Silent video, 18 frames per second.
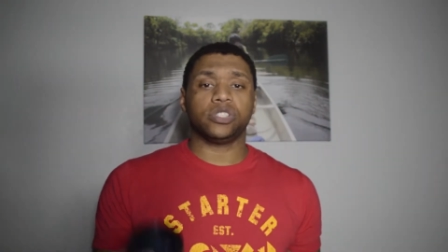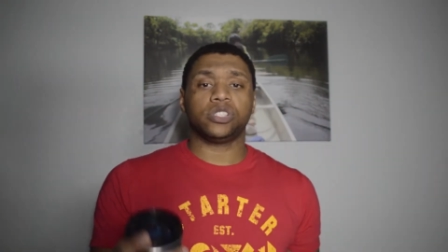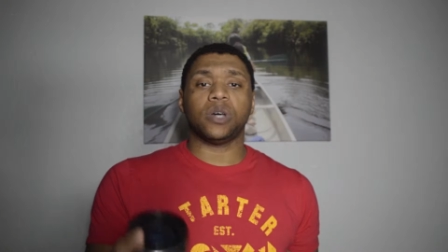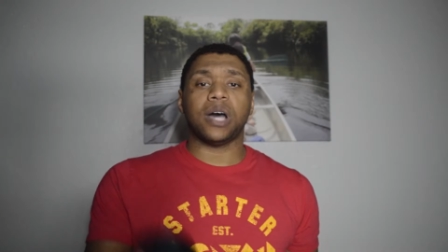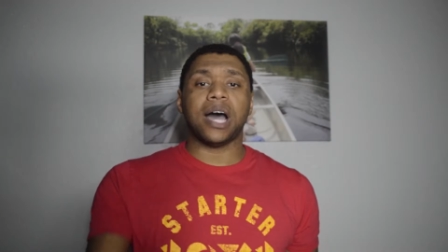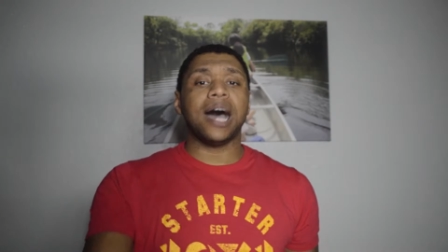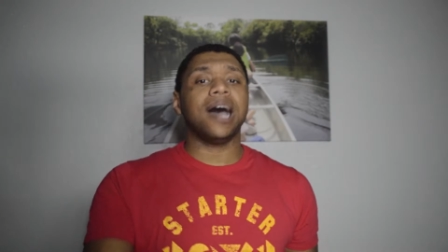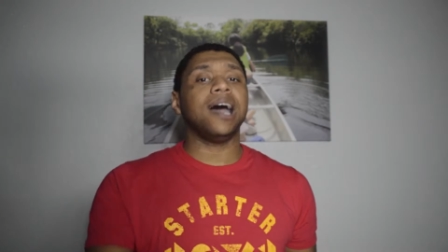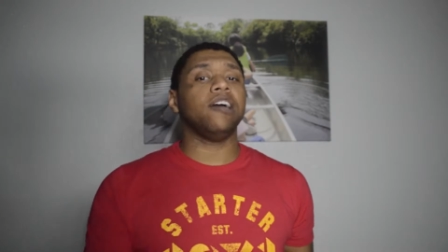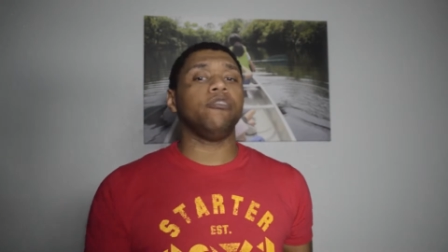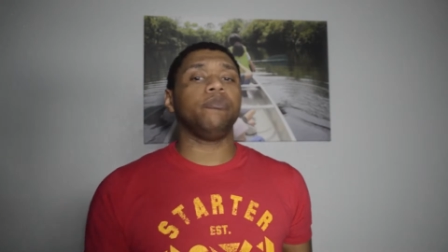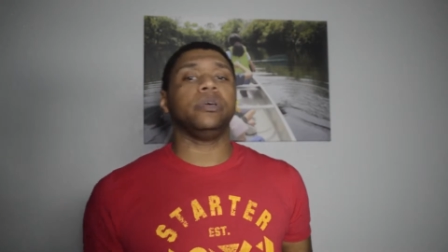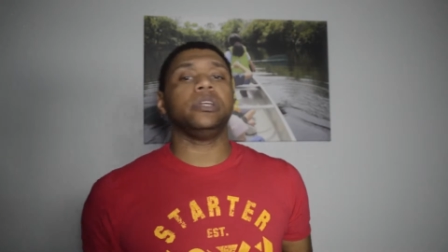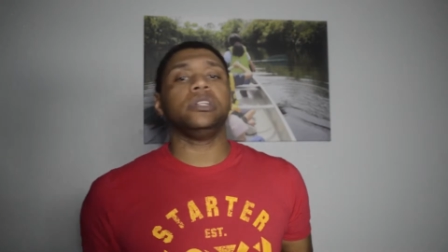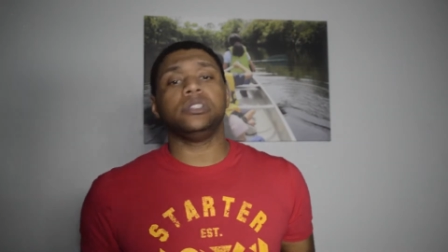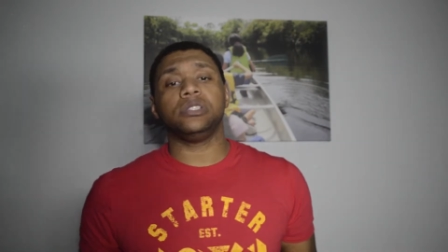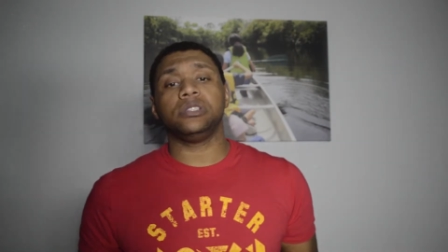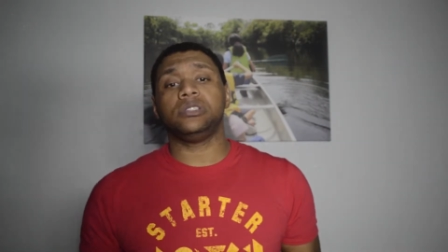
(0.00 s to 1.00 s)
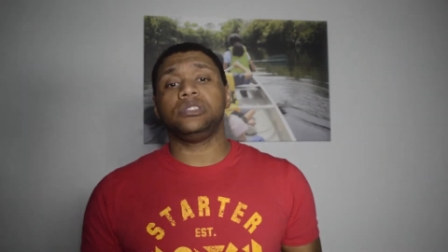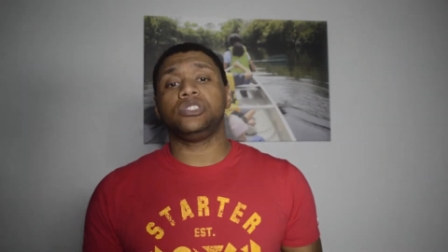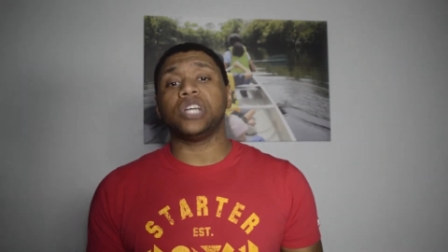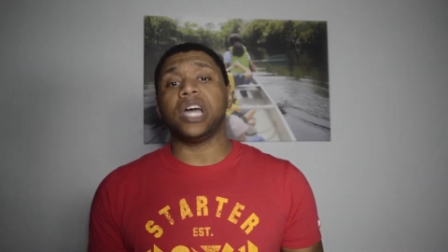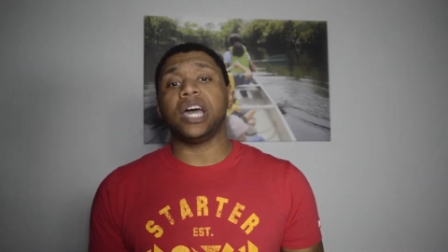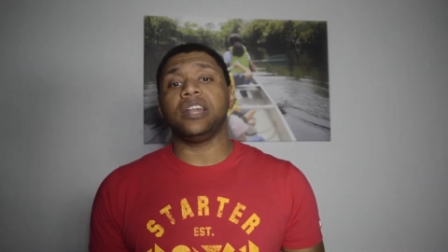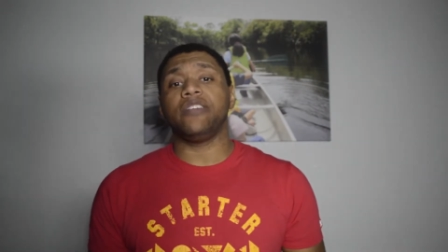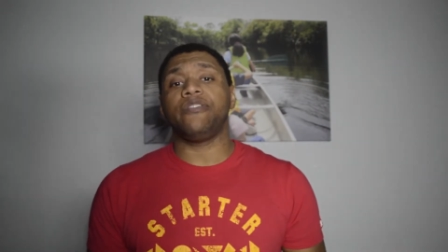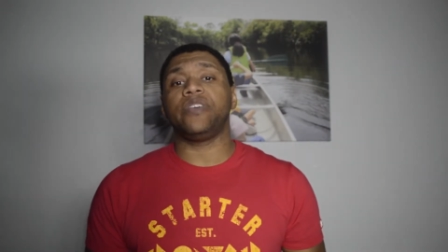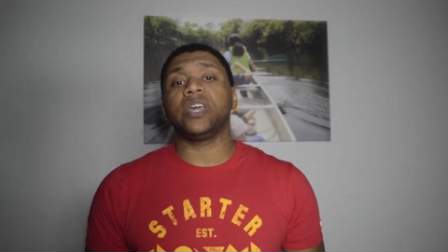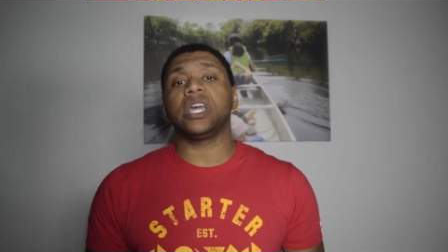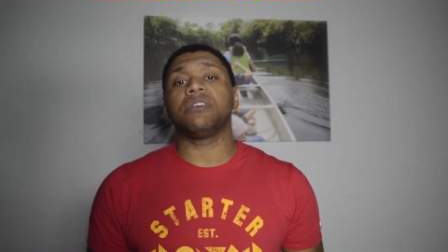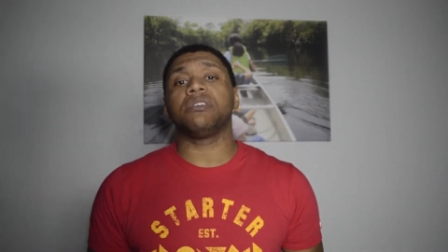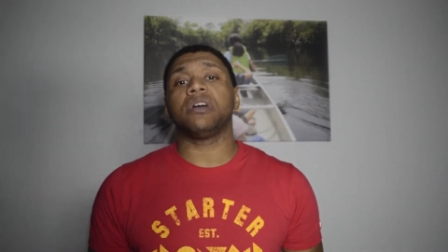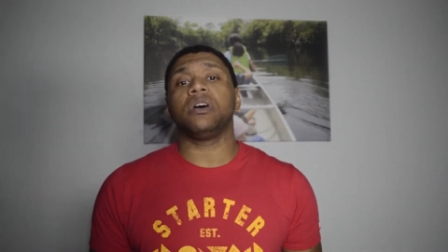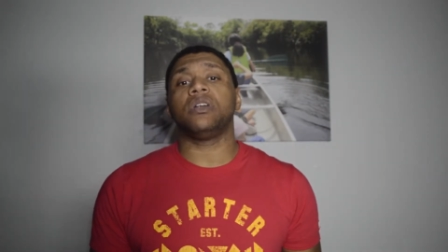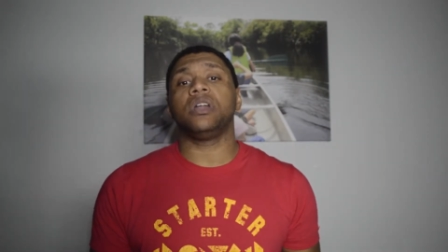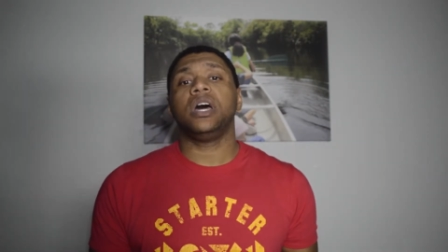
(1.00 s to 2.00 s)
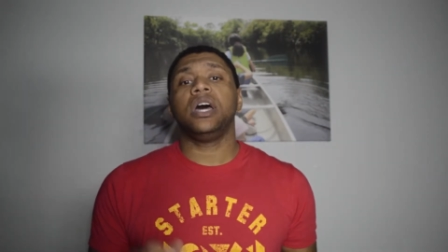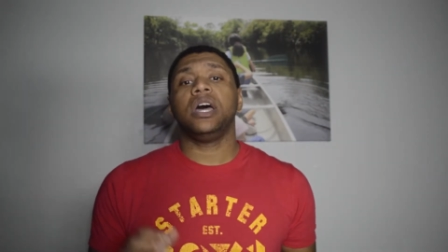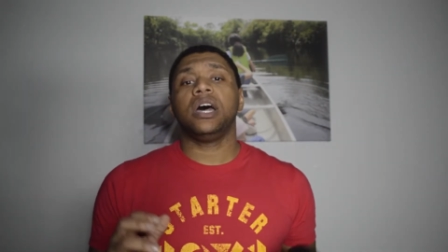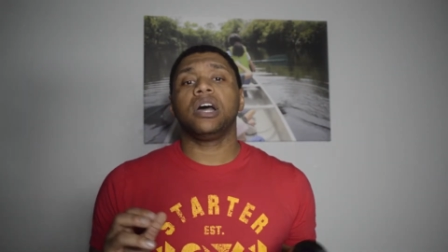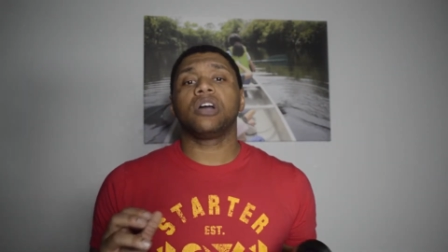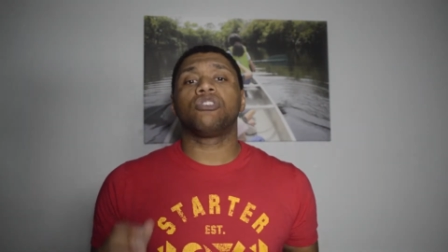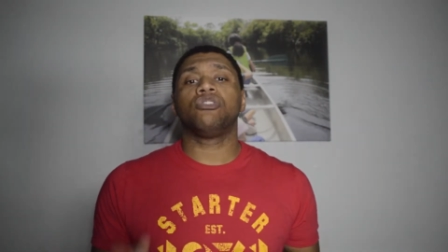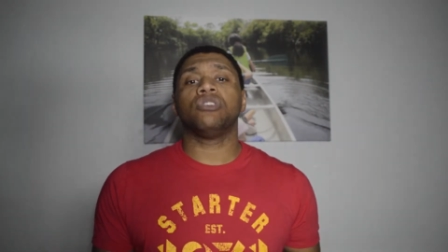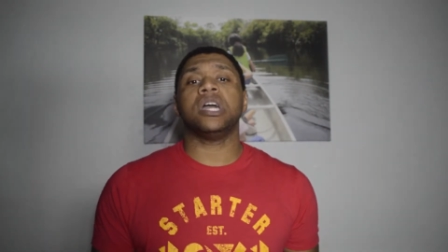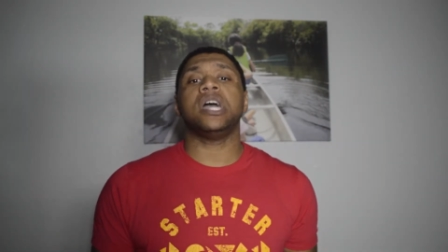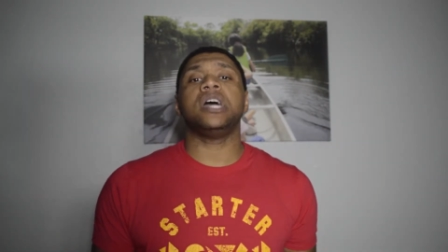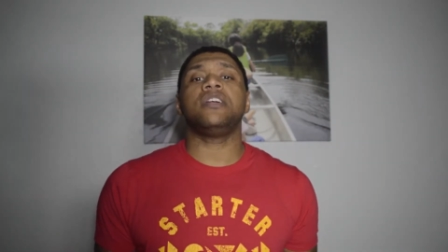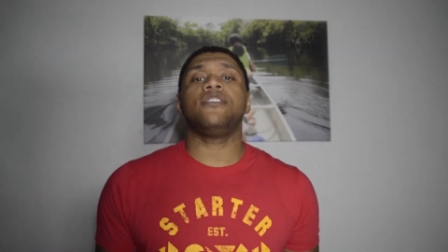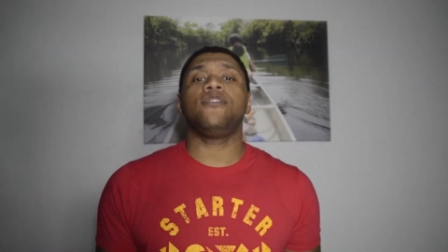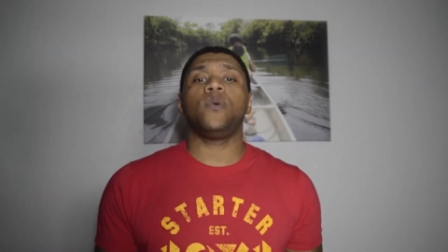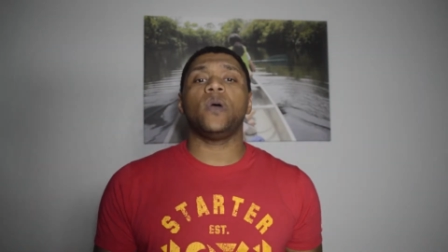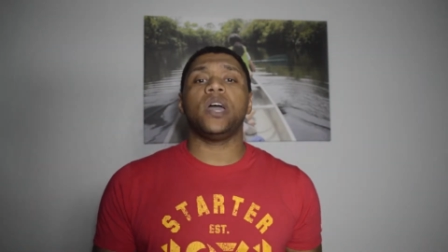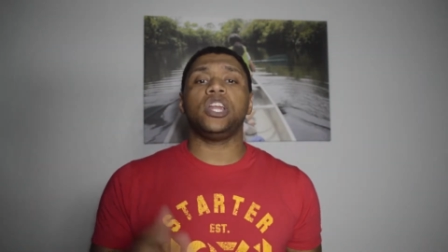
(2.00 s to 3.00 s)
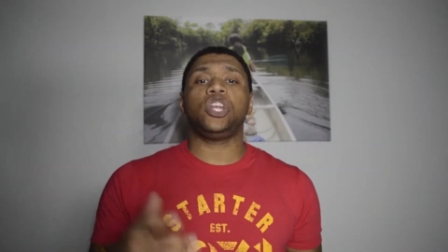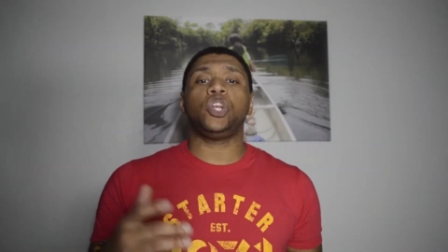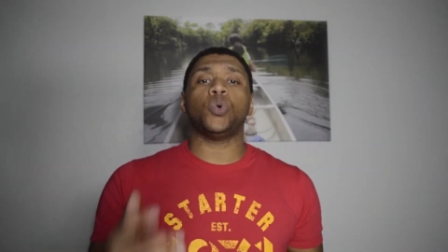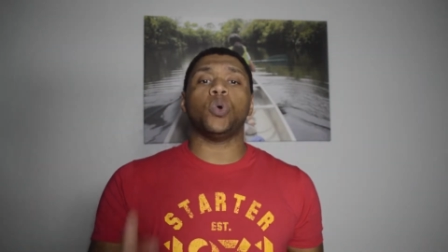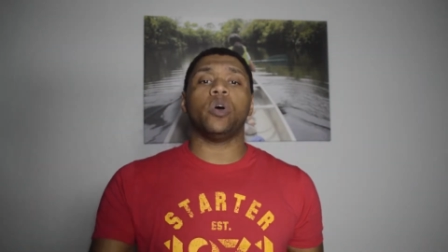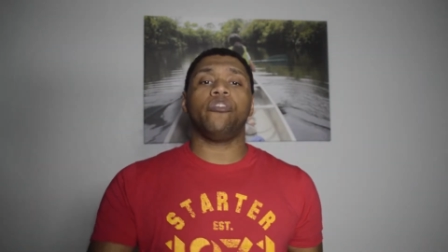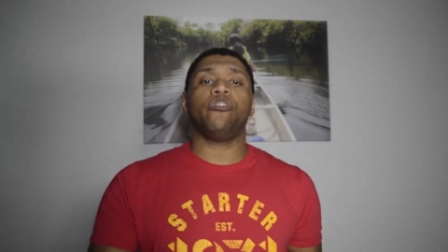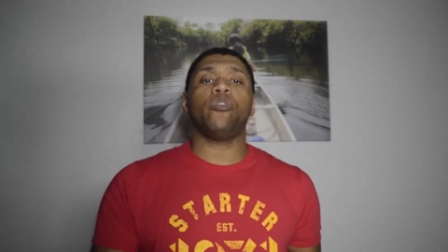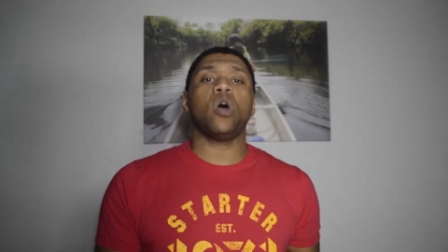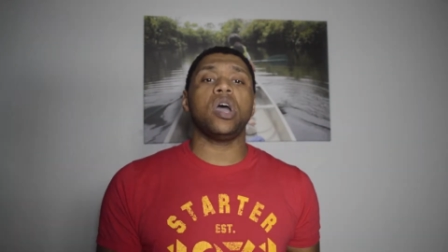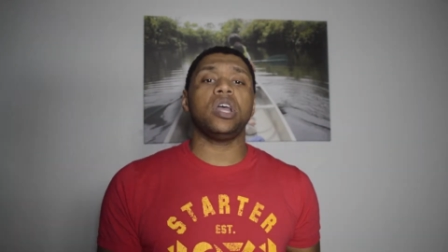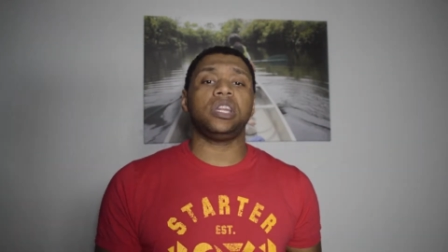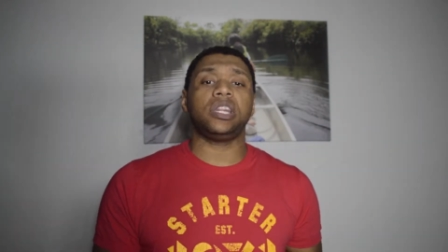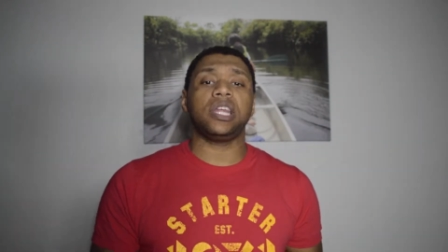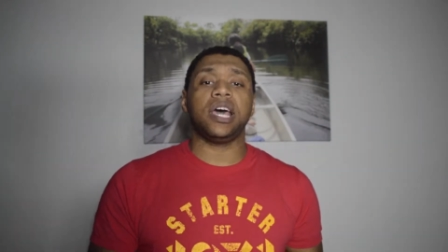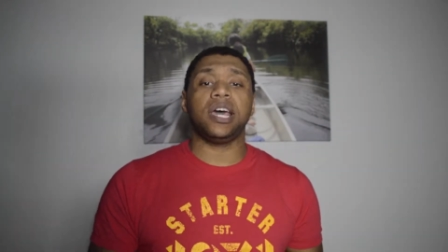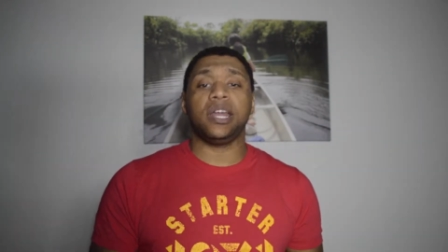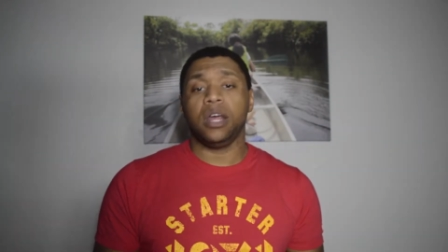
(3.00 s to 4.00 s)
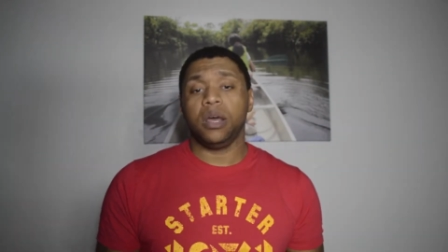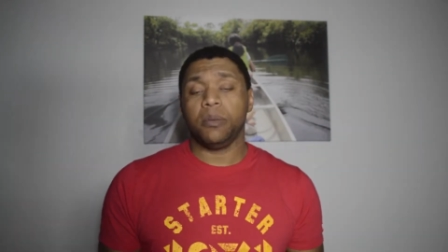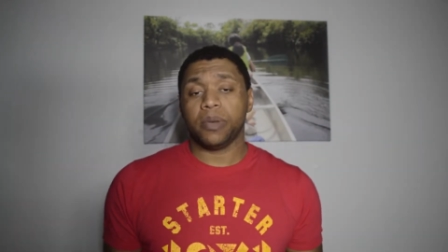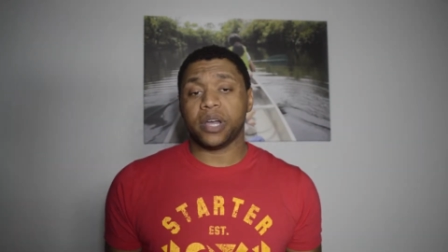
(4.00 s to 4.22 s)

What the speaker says: So I have been trying to figure out a creative way to avoid that,